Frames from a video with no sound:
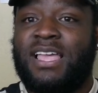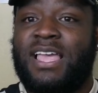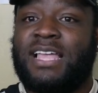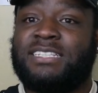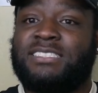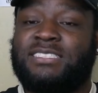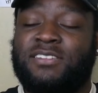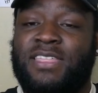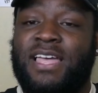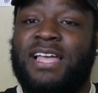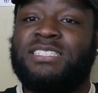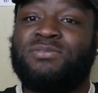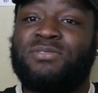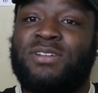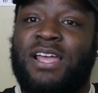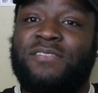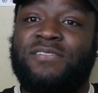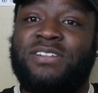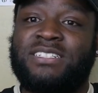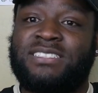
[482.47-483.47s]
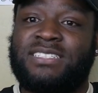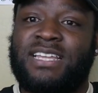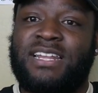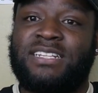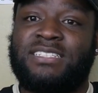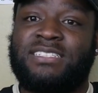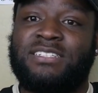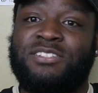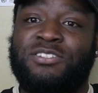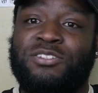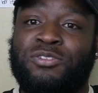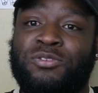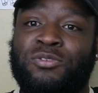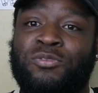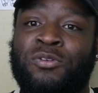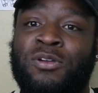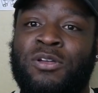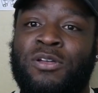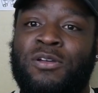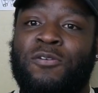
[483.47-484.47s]
And so that's what I've decided to
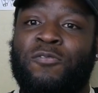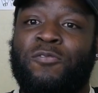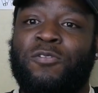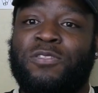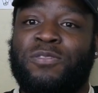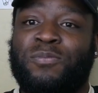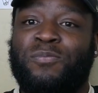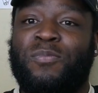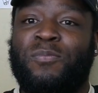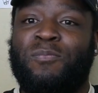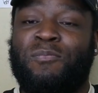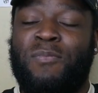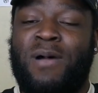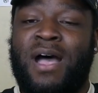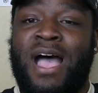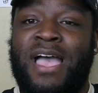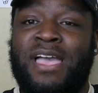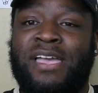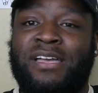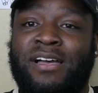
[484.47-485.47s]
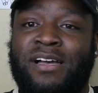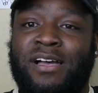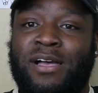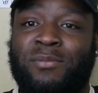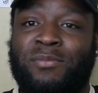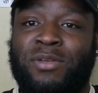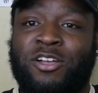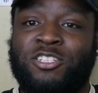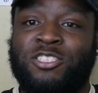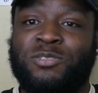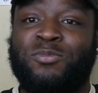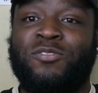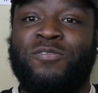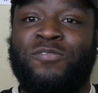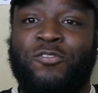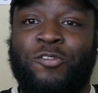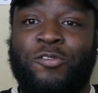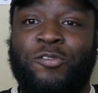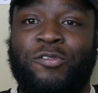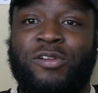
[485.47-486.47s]
do with my um, eligible
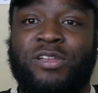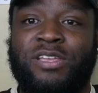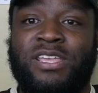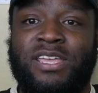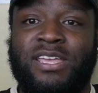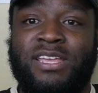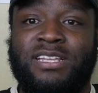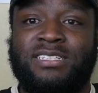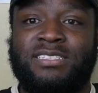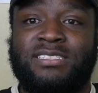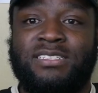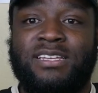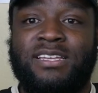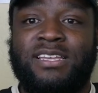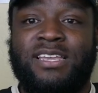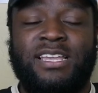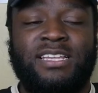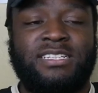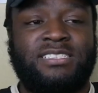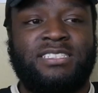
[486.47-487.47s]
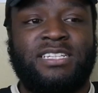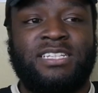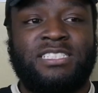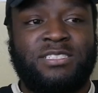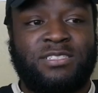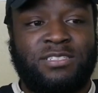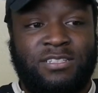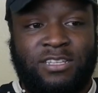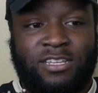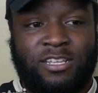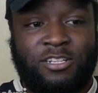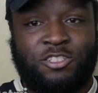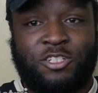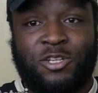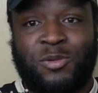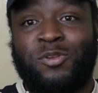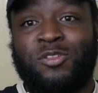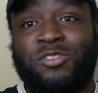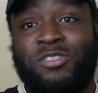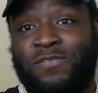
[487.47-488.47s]
401ks is just
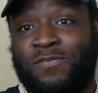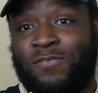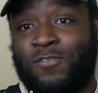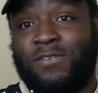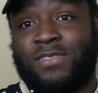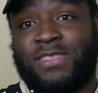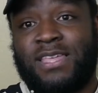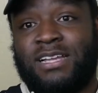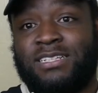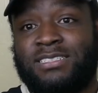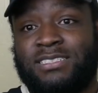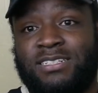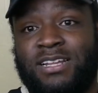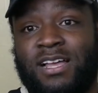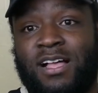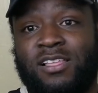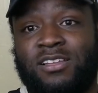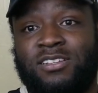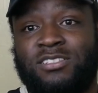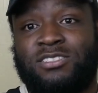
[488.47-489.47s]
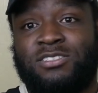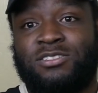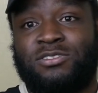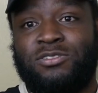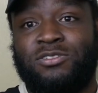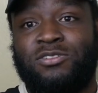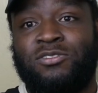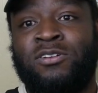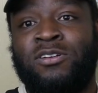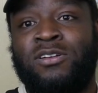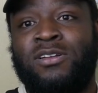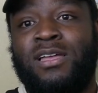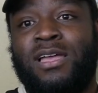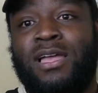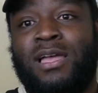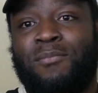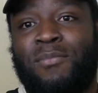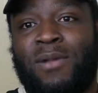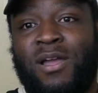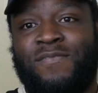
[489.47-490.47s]
contribute the $4,000 to
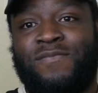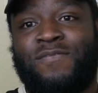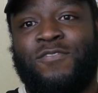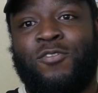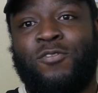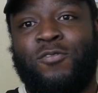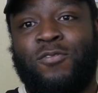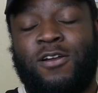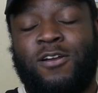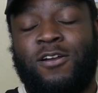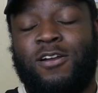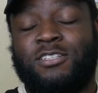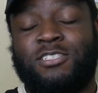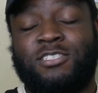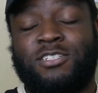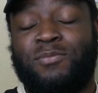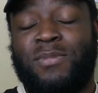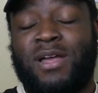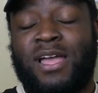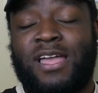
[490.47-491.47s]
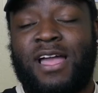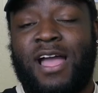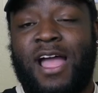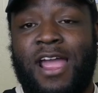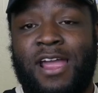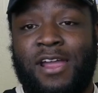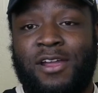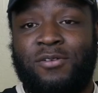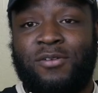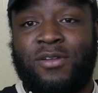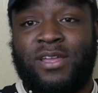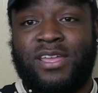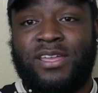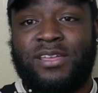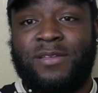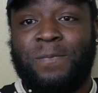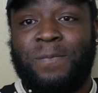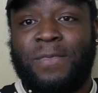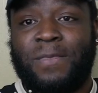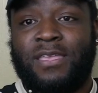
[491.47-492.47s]
my four, or to my
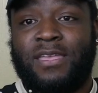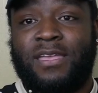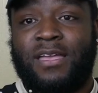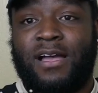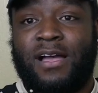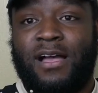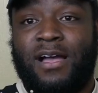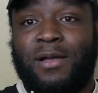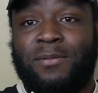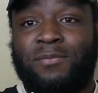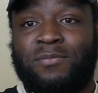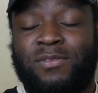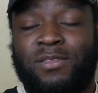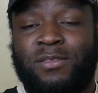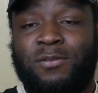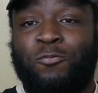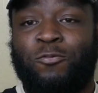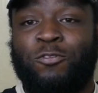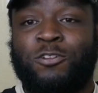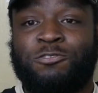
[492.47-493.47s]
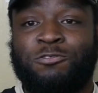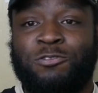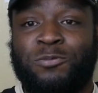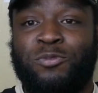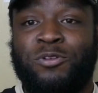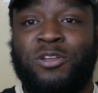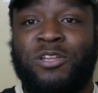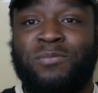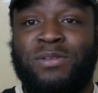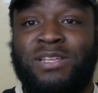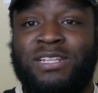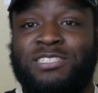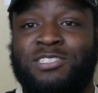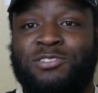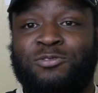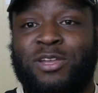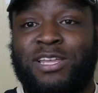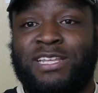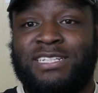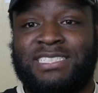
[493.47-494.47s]
IRA, um, which would bring me
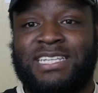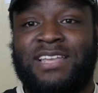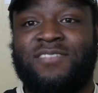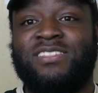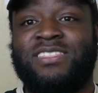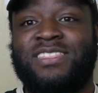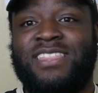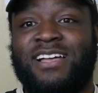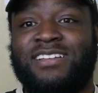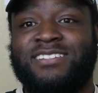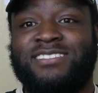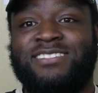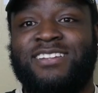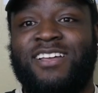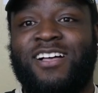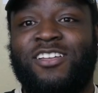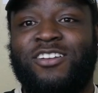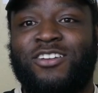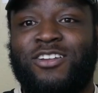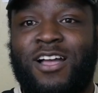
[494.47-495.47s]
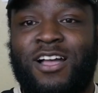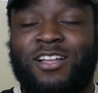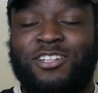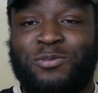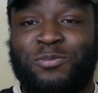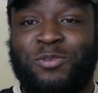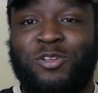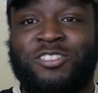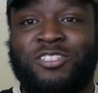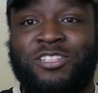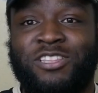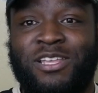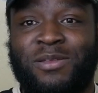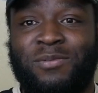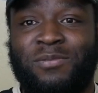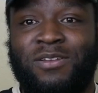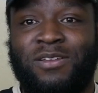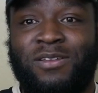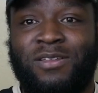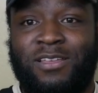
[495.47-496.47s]
to a $7,000 contribution
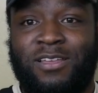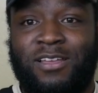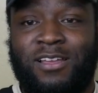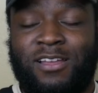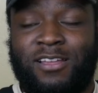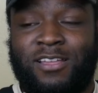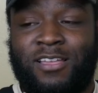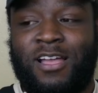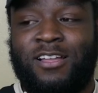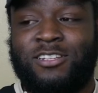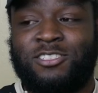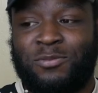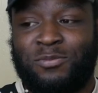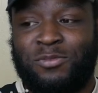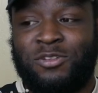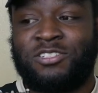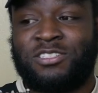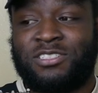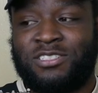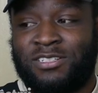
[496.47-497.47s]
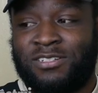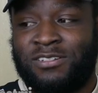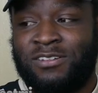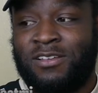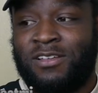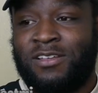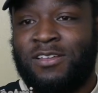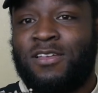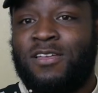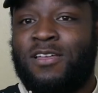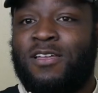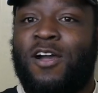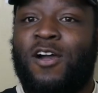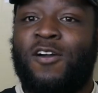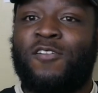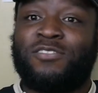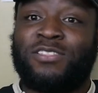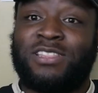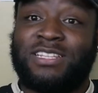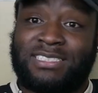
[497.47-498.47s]
limit uh, contribution
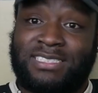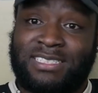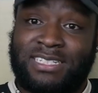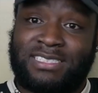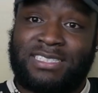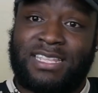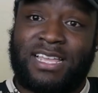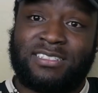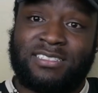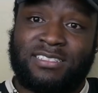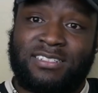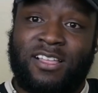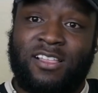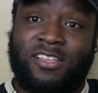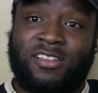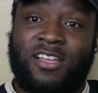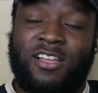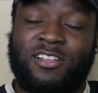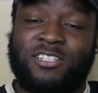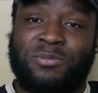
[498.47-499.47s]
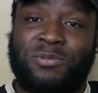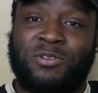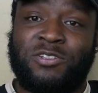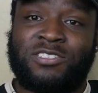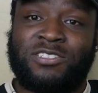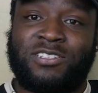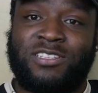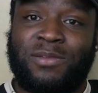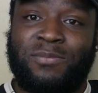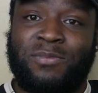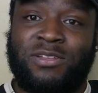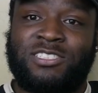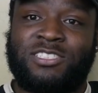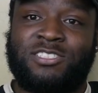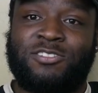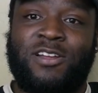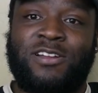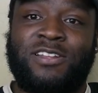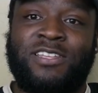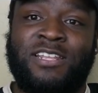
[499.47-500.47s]
over the $6,000 contribution limit.
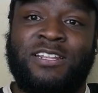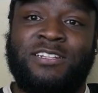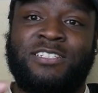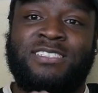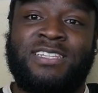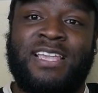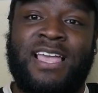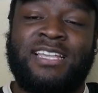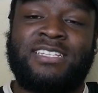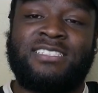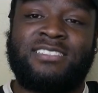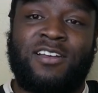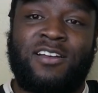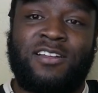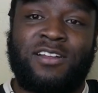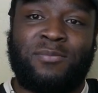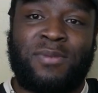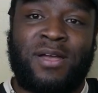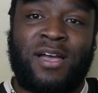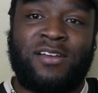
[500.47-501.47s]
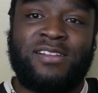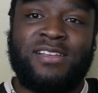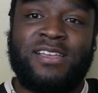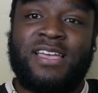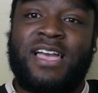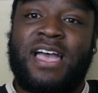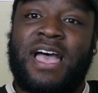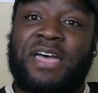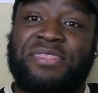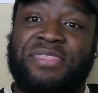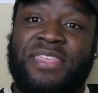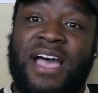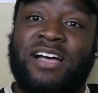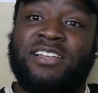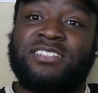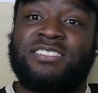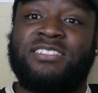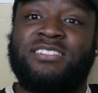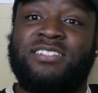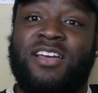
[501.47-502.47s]
So I'd get taxed on about
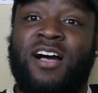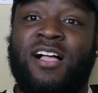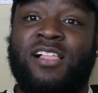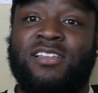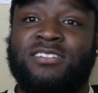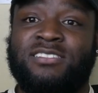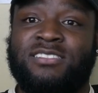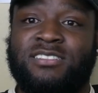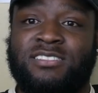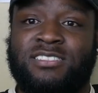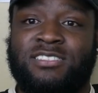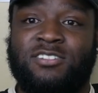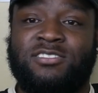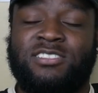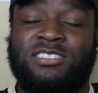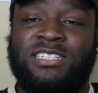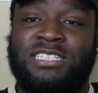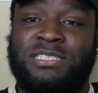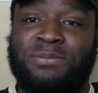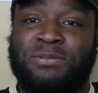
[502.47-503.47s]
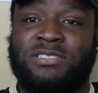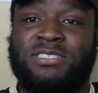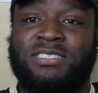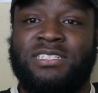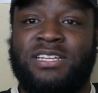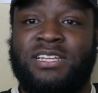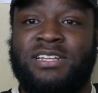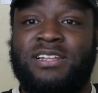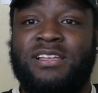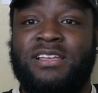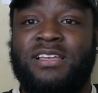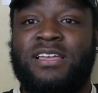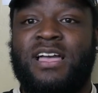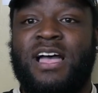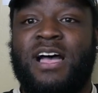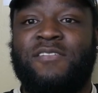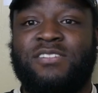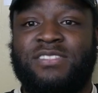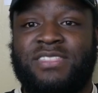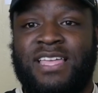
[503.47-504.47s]
$1,000. So 6%
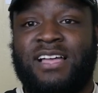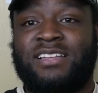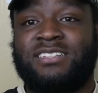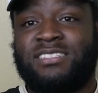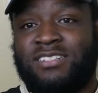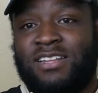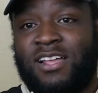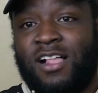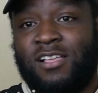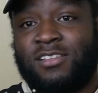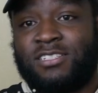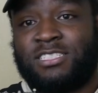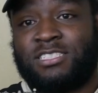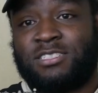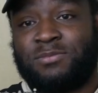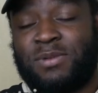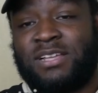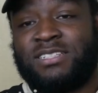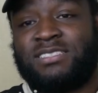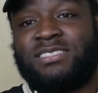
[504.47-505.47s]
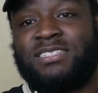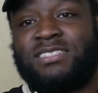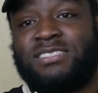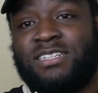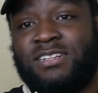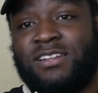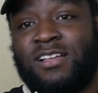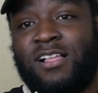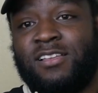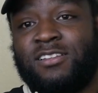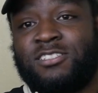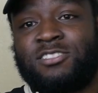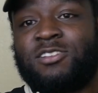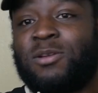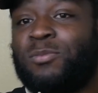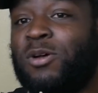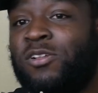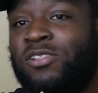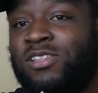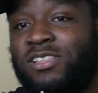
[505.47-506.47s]
of $1,000 is about $60. So
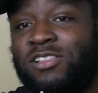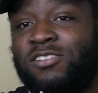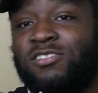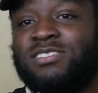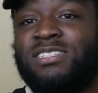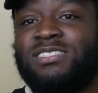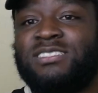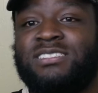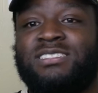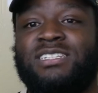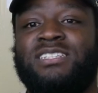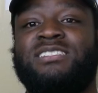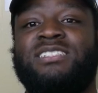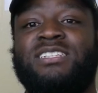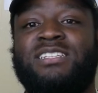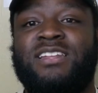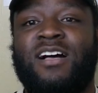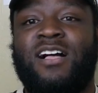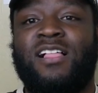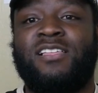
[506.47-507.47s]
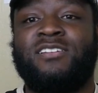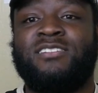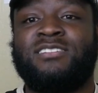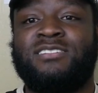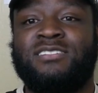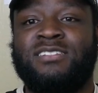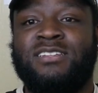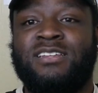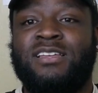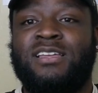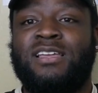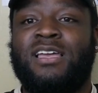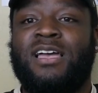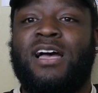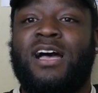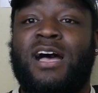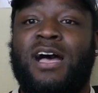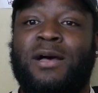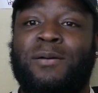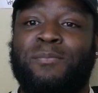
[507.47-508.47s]
I'm only losing $60
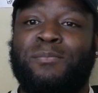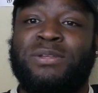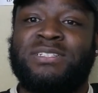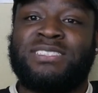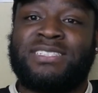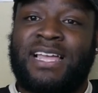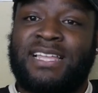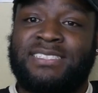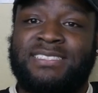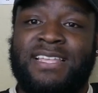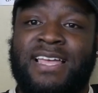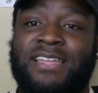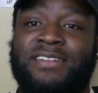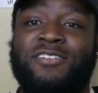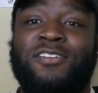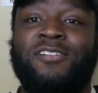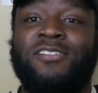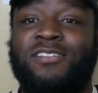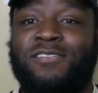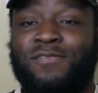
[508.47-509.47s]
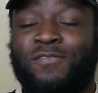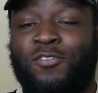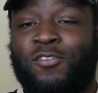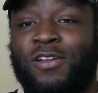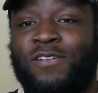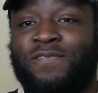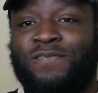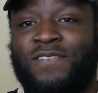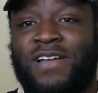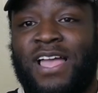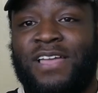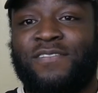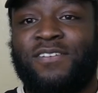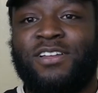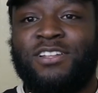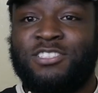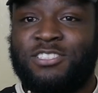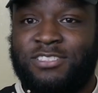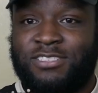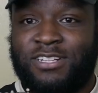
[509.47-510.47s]
um, besides that null and void
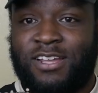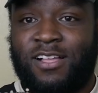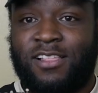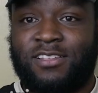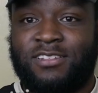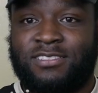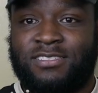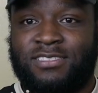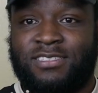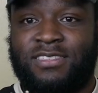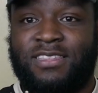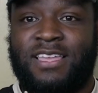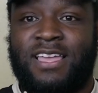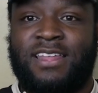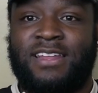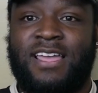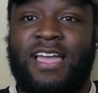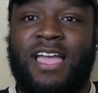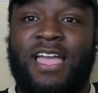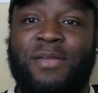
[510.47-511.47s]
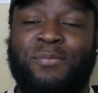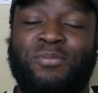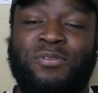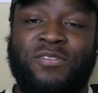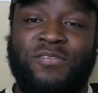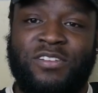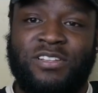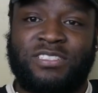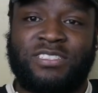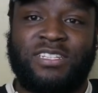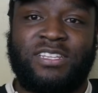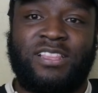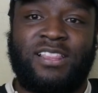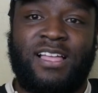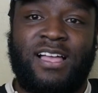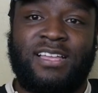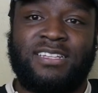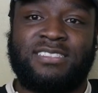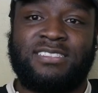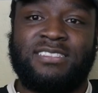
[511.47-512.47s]
$500 that I previously
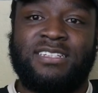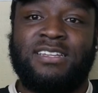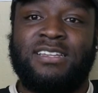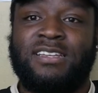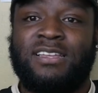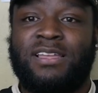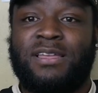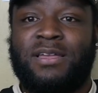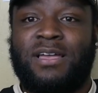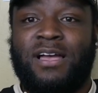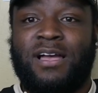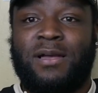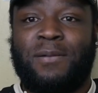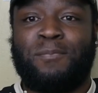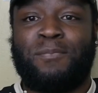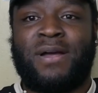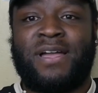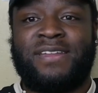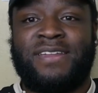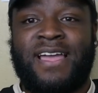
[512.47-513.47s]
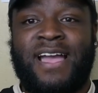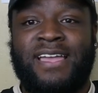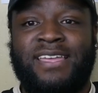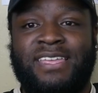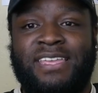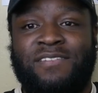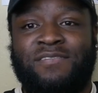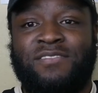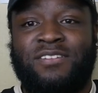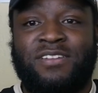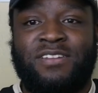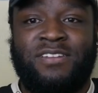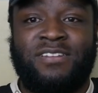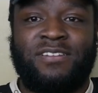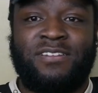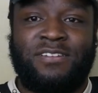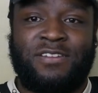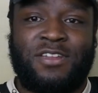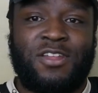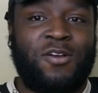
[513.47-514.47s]
lost um, by not
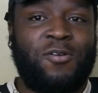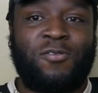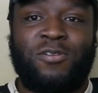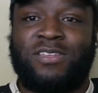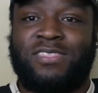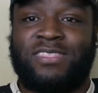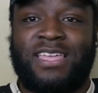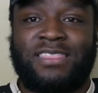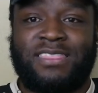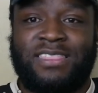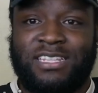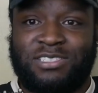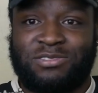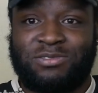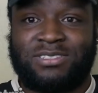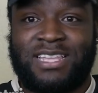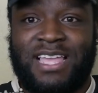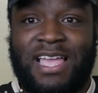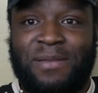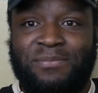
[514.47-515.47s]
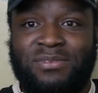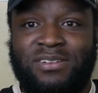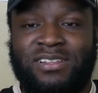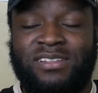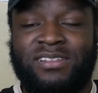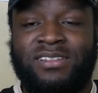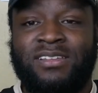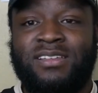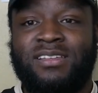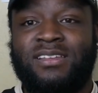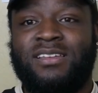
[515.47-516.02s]
even knowing that this was happening.